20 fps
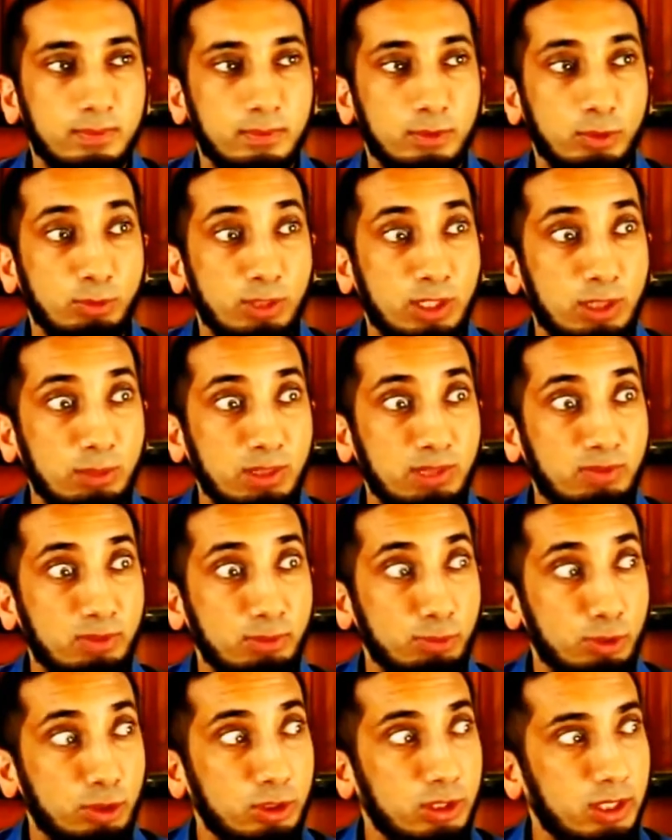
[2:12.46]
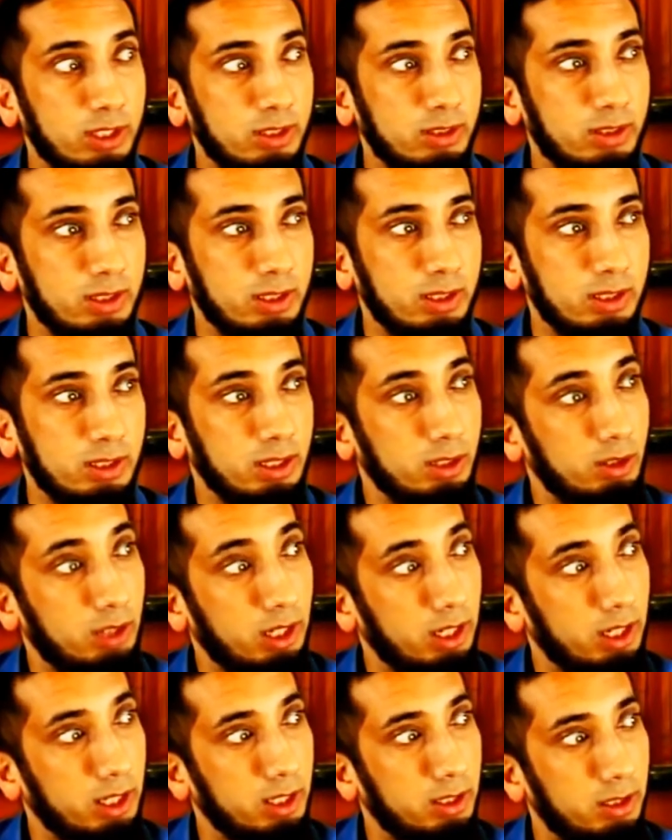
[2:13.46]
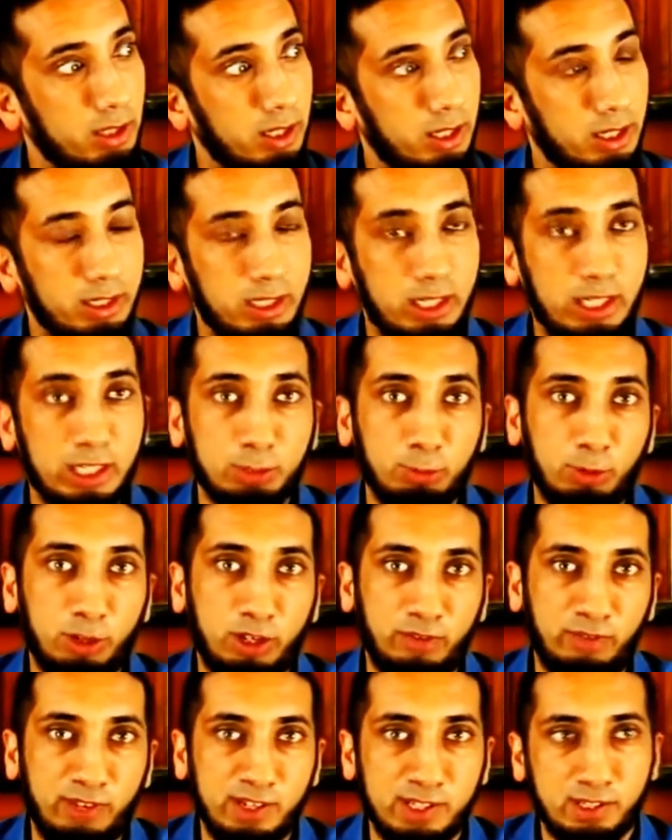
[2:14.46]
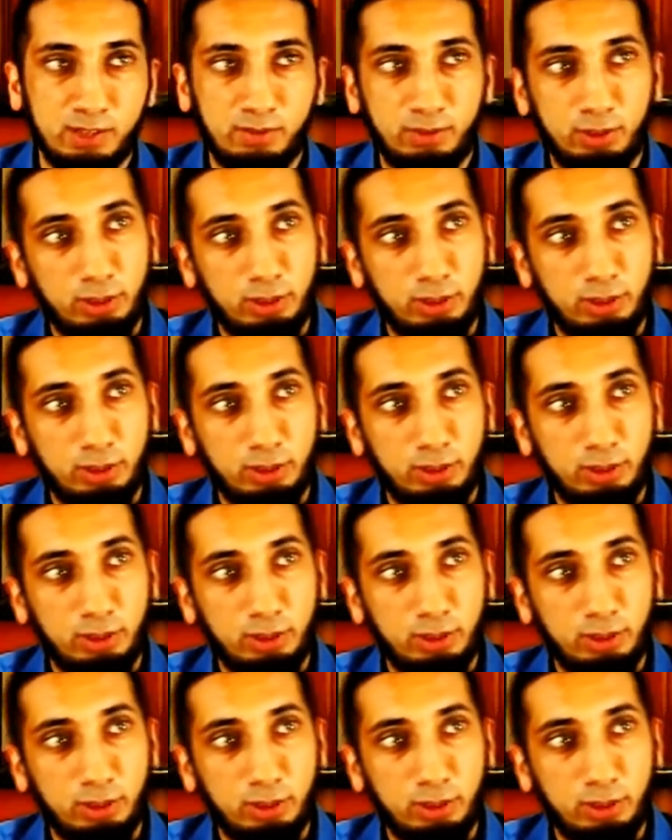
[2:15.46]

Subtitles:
You're making me even more angry. And you get angry, and he gets more defensive.